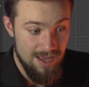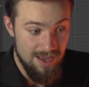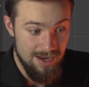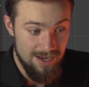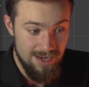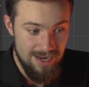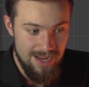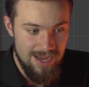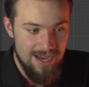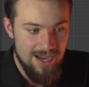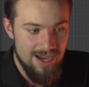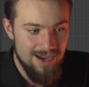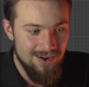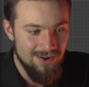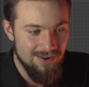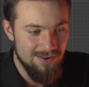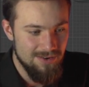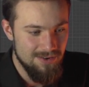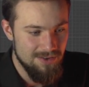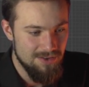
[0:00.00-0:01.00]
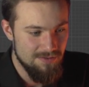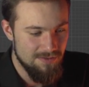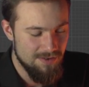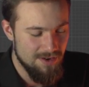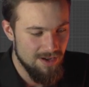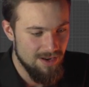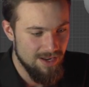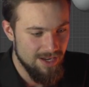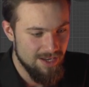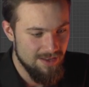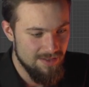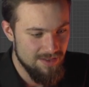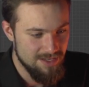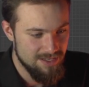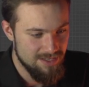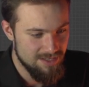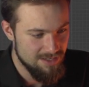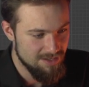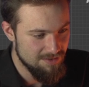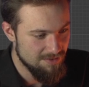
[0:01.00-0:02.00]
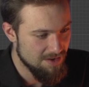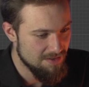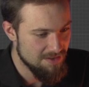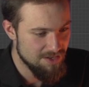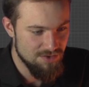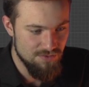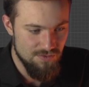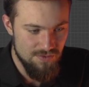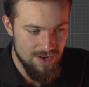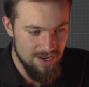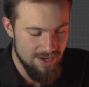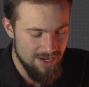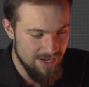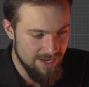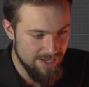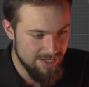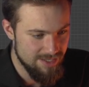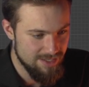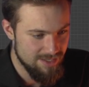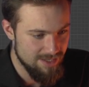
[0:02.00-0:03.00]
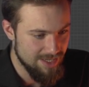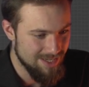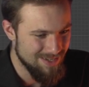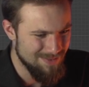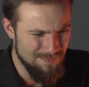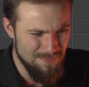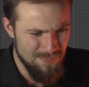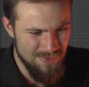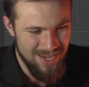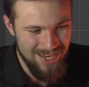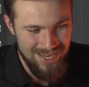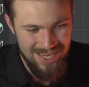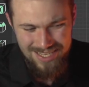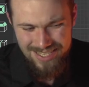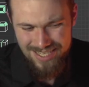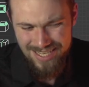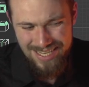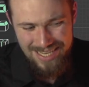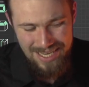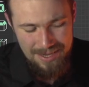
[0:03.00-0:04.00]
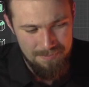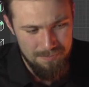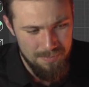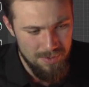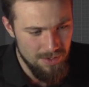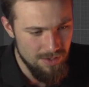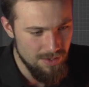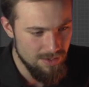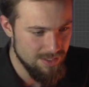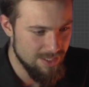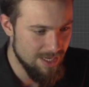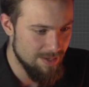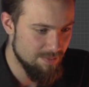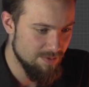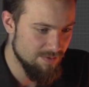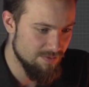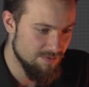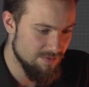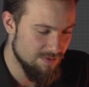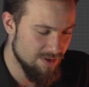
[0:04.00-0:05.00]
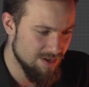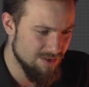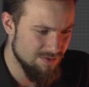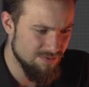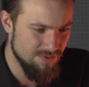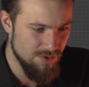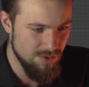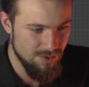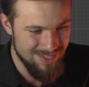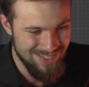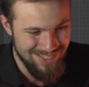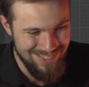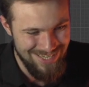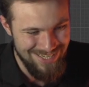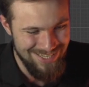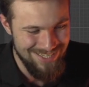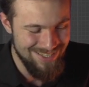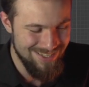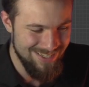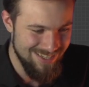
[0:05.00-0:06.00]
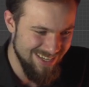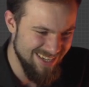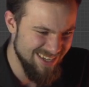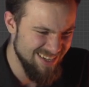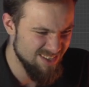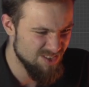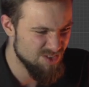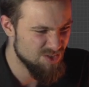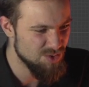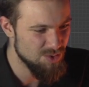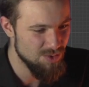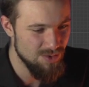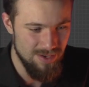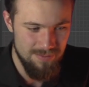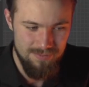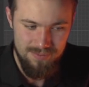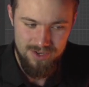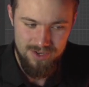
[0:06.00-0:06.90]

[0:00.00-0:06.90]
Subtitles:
and now you've got like you've got this really nice, like, I guess gimbal type of rotating tool.